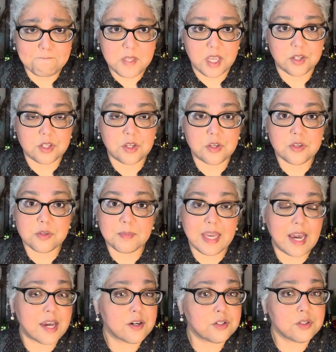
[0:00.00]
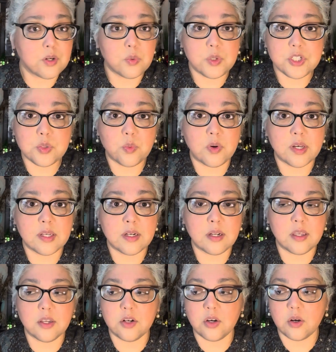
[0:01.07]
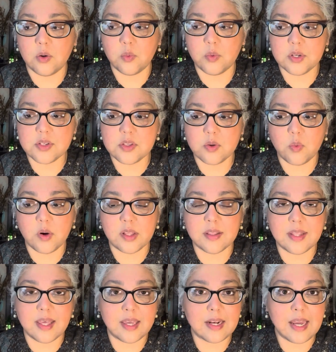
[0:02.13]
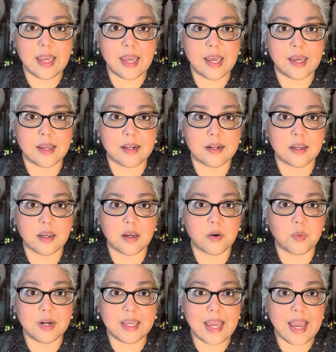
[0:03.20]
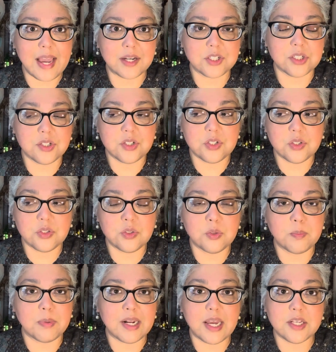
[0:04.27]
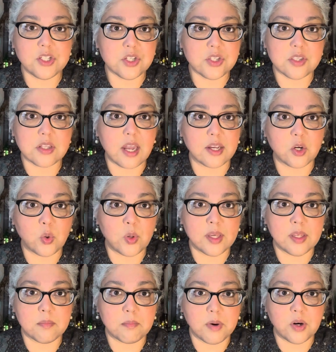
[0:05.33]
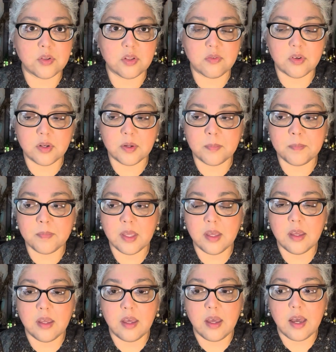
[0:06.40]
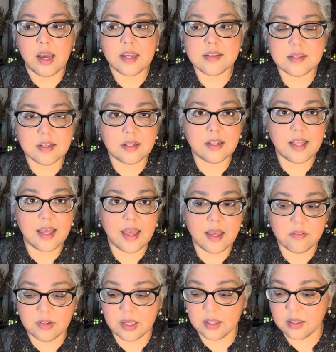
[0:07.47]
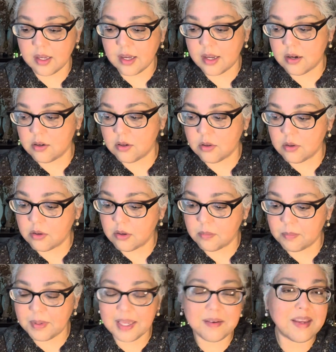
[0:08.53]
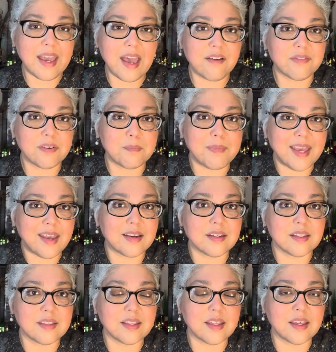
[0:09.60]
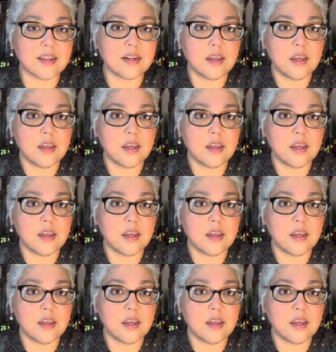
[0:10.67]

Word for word: excuse me i don't know which one you know was the one that i had a, a reaction to but i just i quit both of them i still have like i don't know about half a bag of that